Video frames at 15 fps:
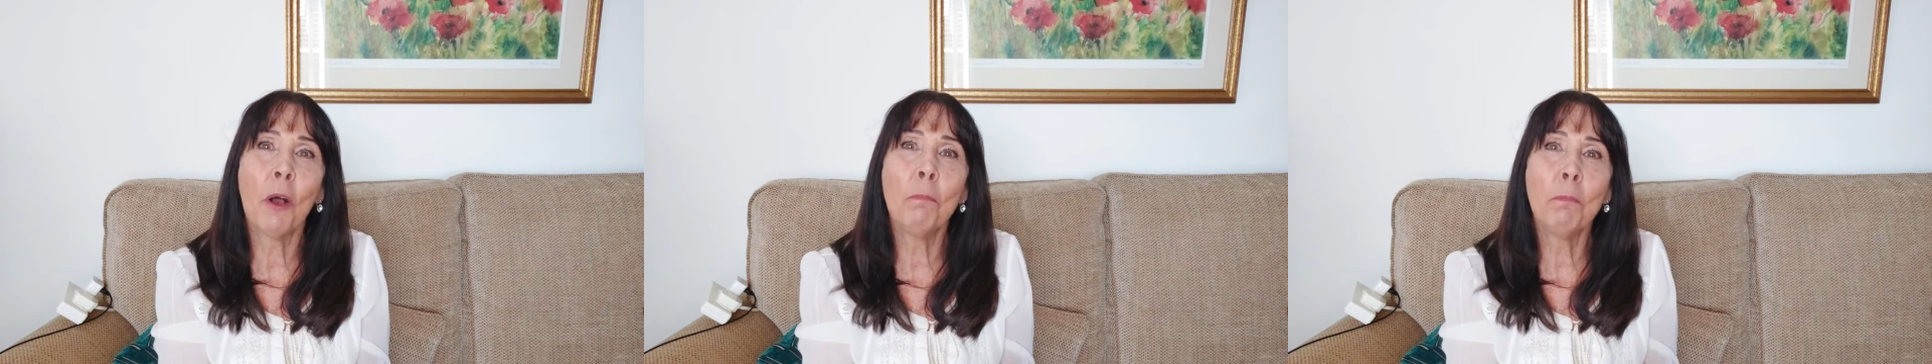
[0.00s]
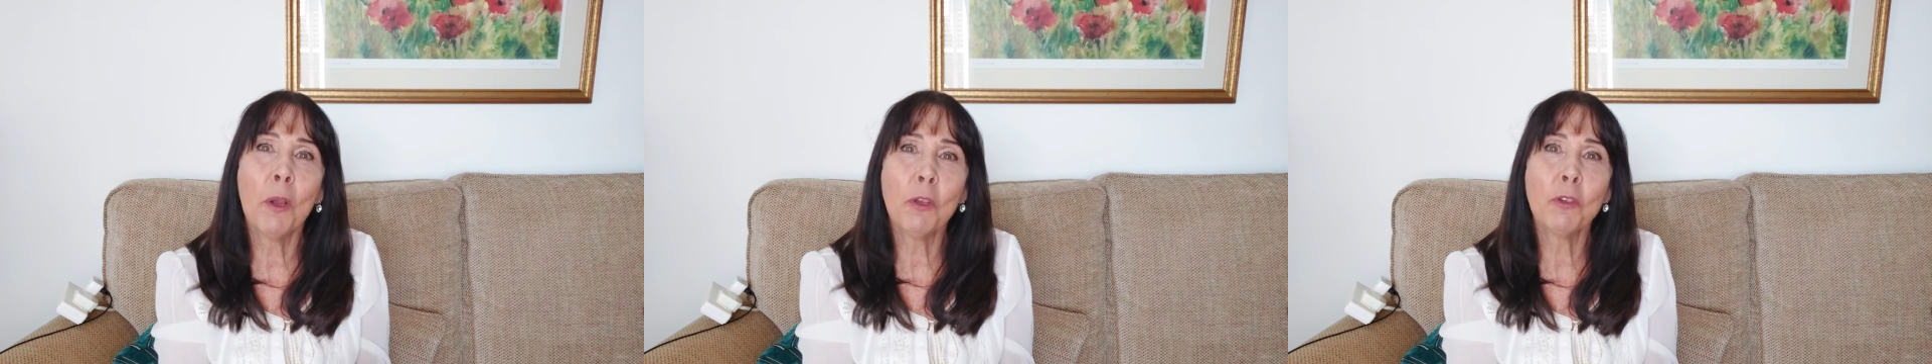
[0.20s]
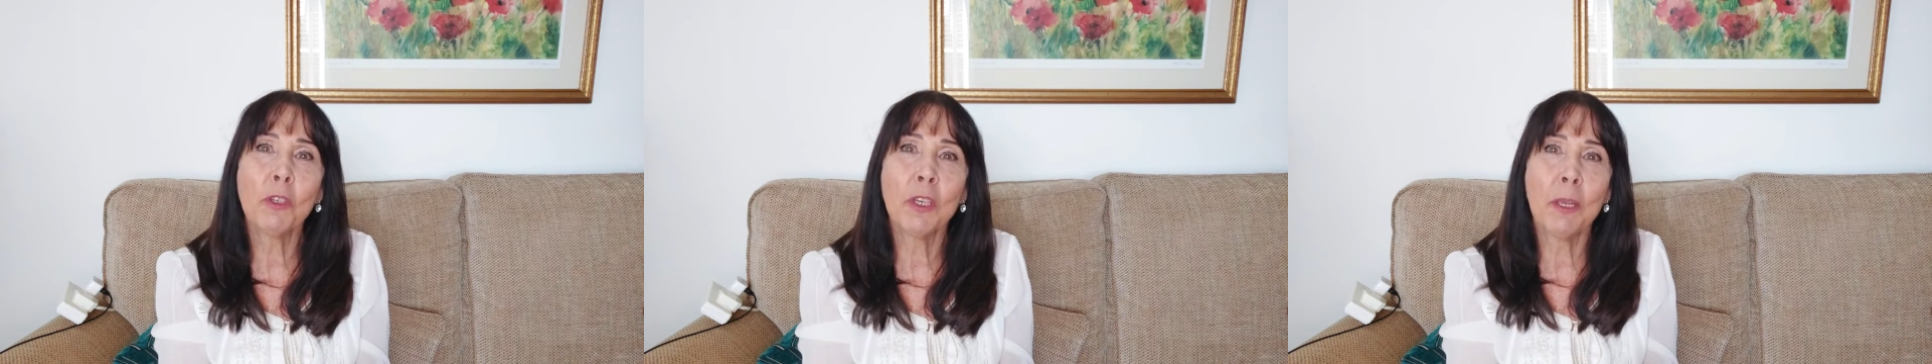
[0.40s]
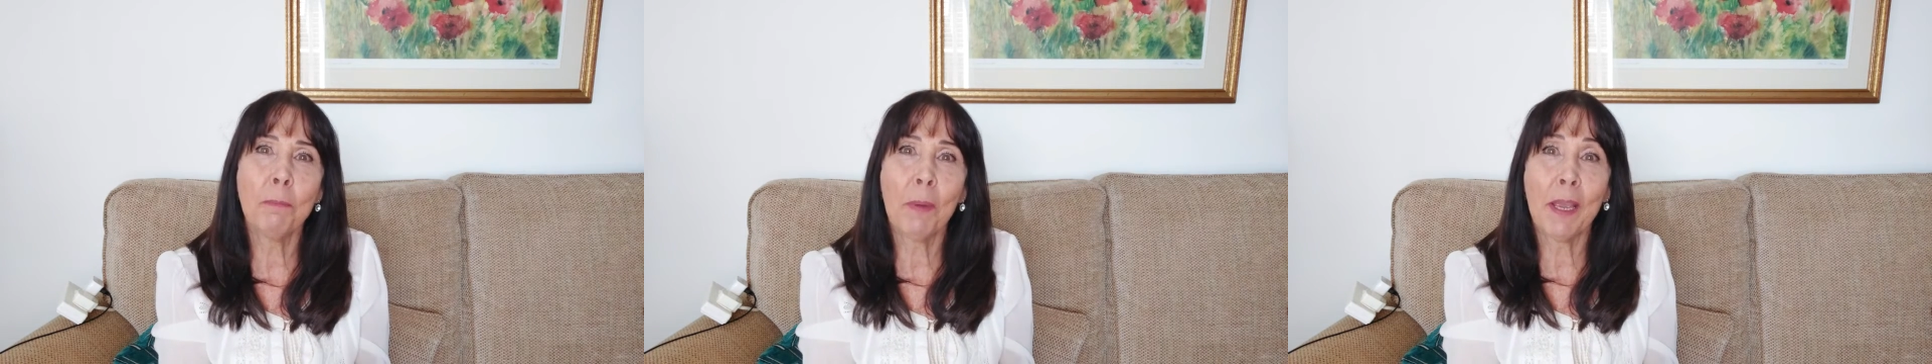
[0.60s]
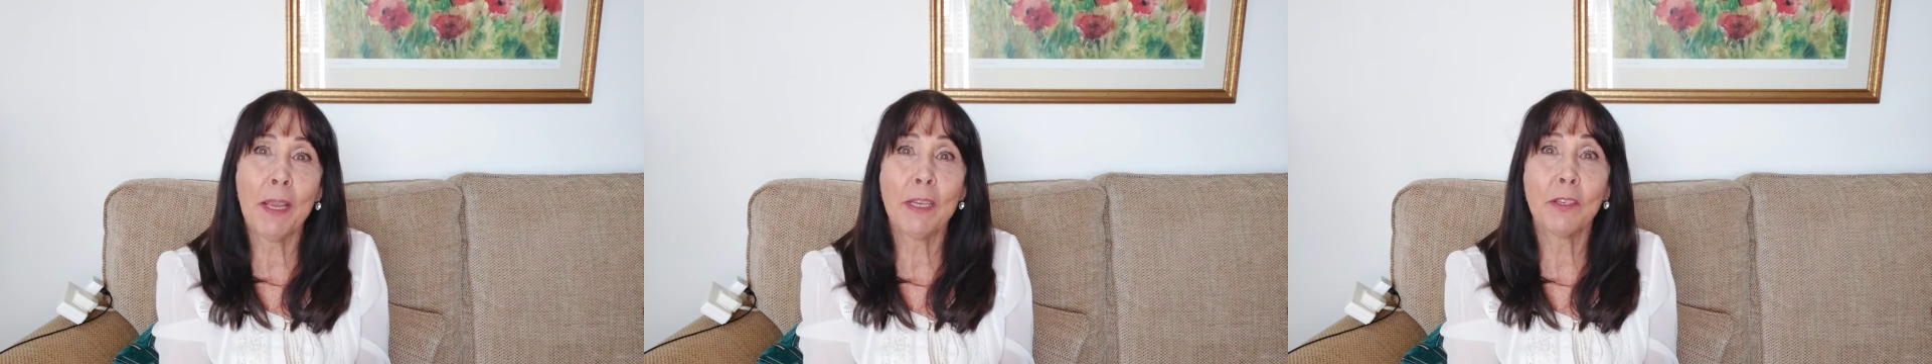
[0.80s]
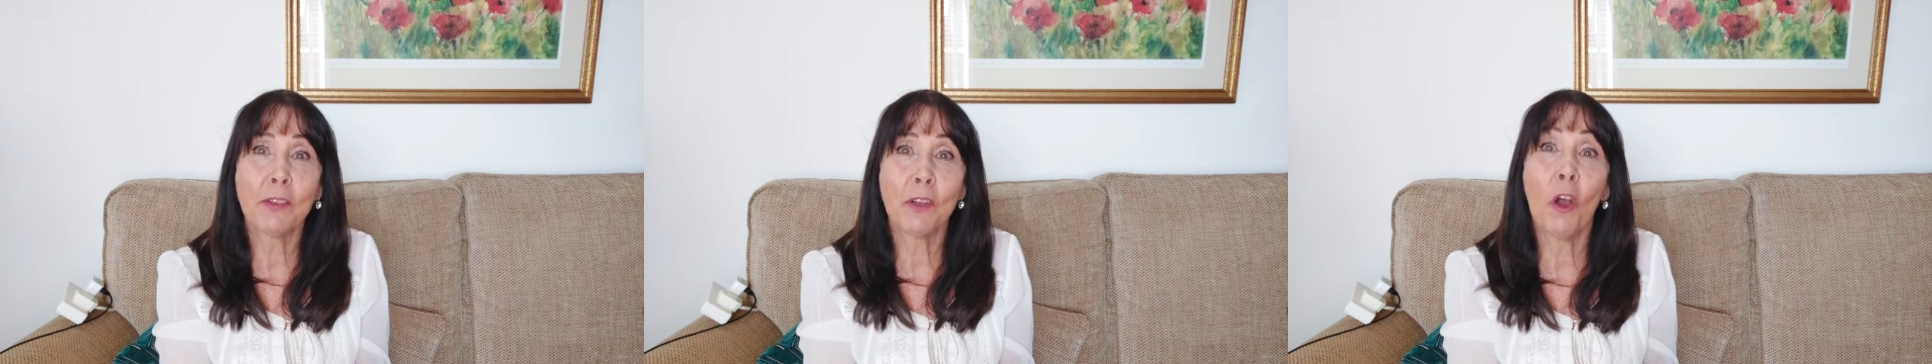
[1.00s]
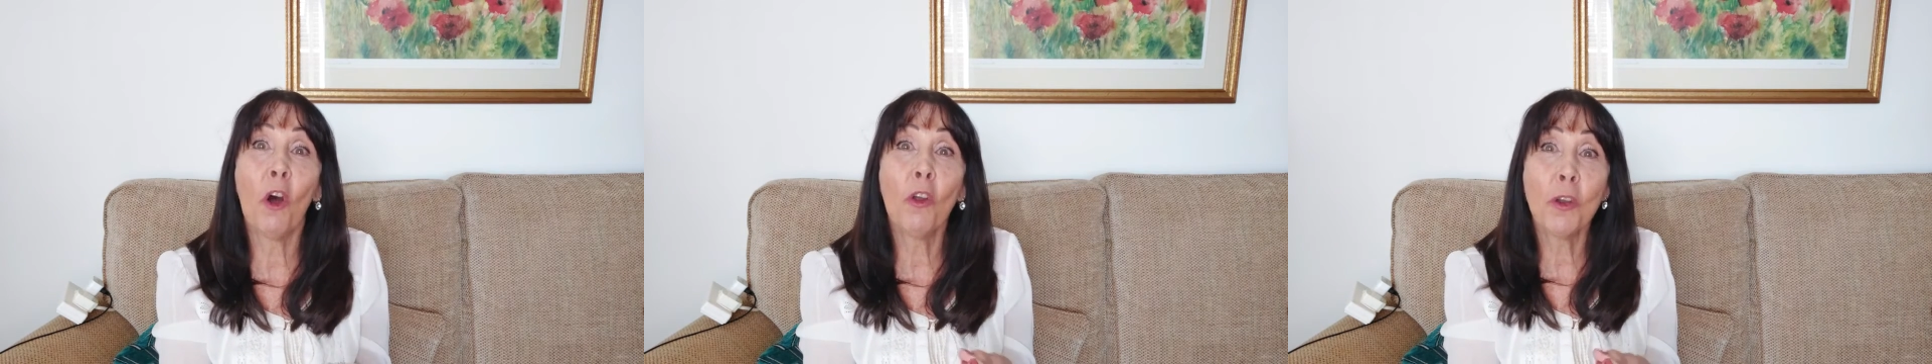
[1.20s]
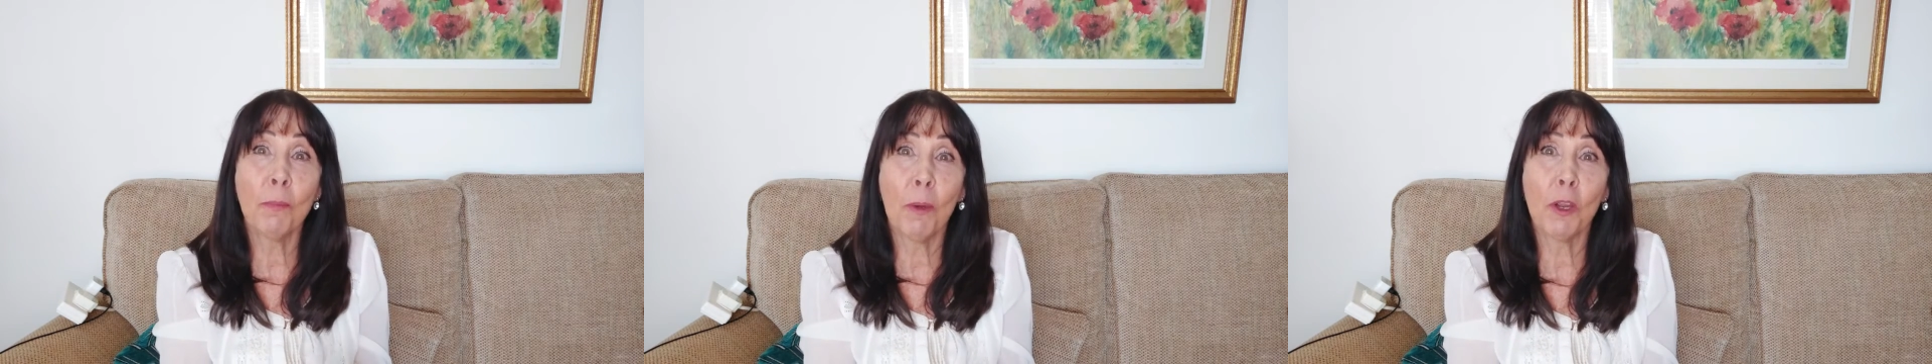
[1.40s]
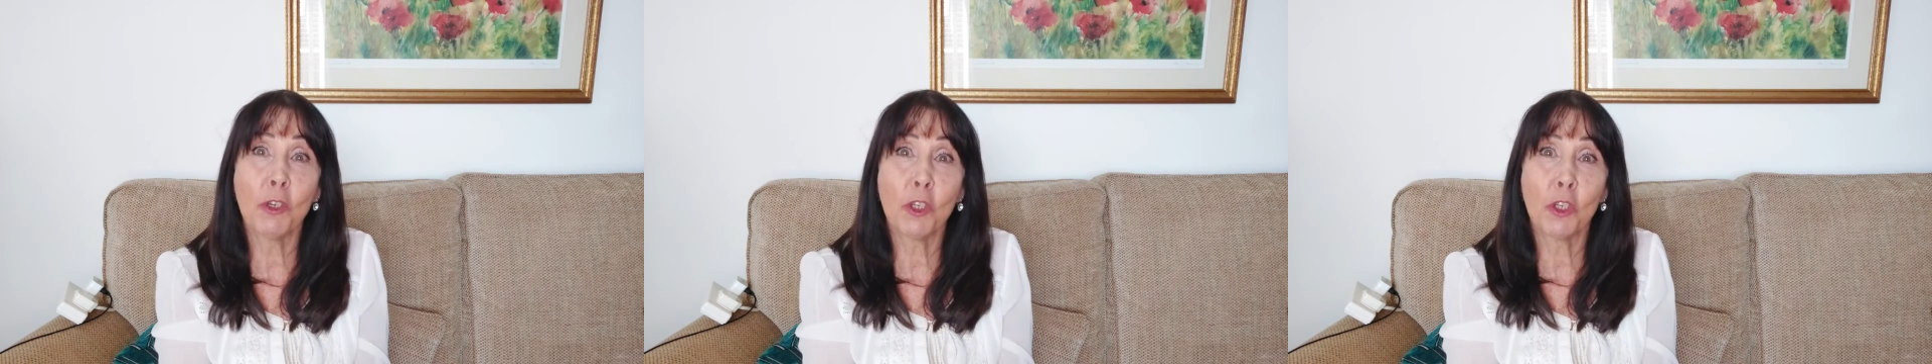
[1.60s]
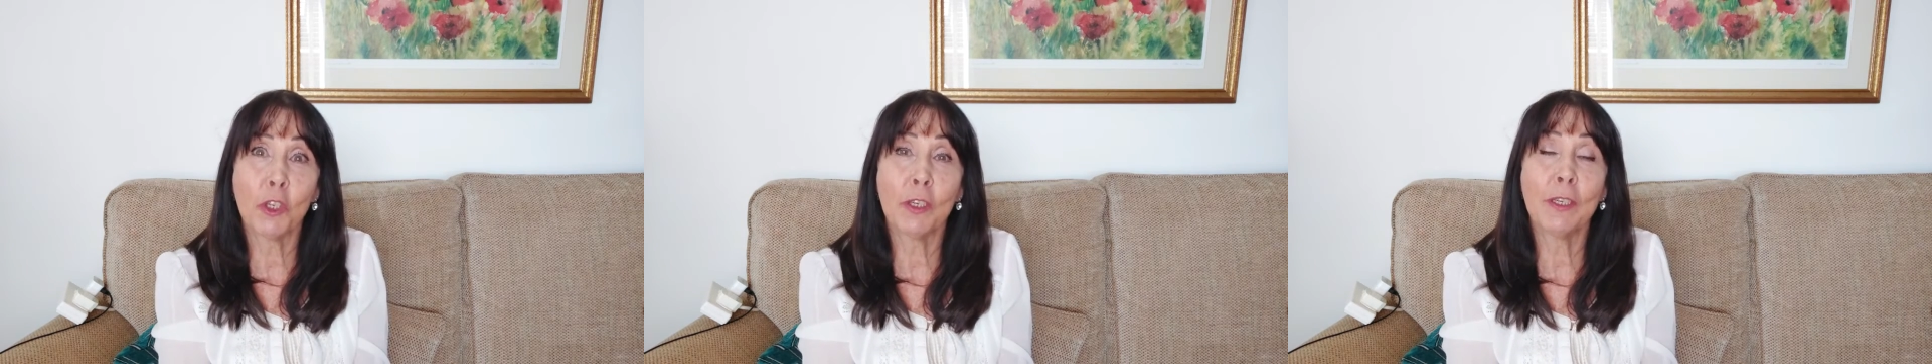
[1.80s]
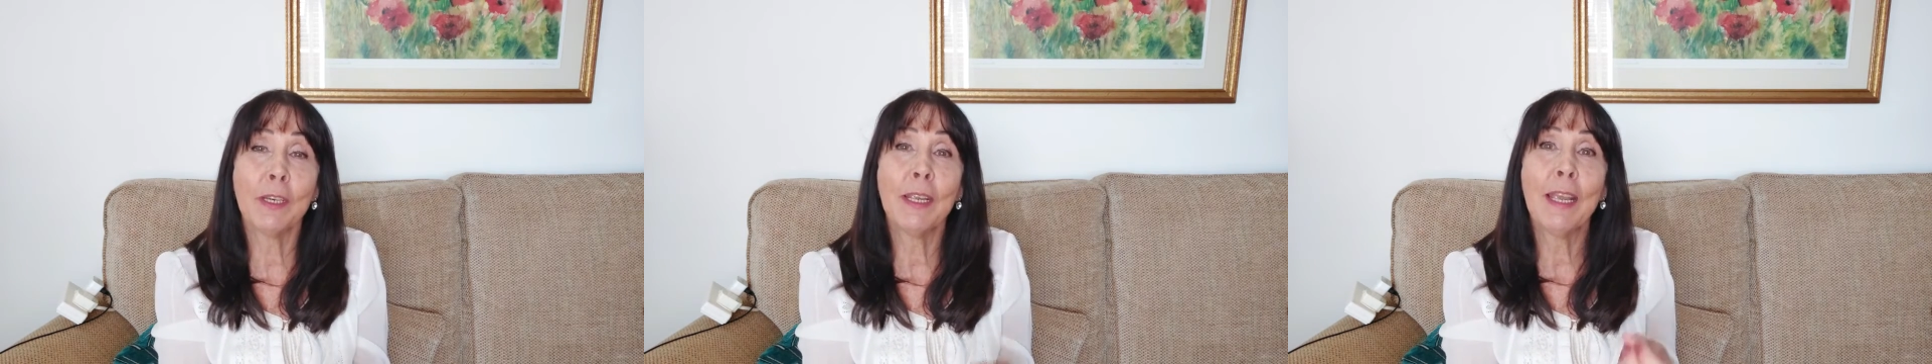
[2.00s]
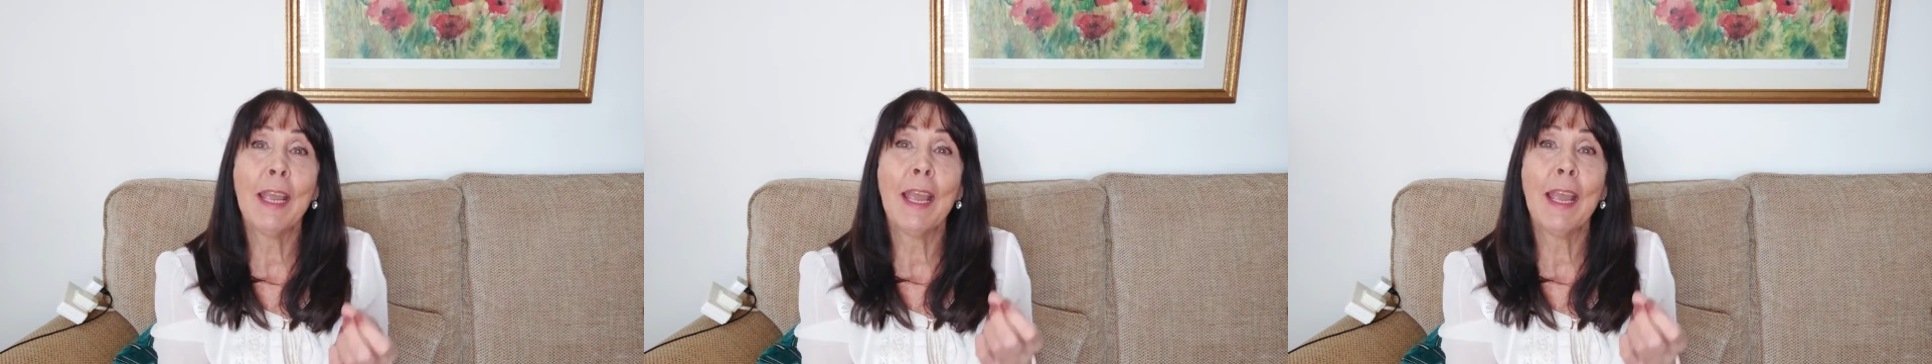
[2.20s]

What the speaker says: are mostly based on emotion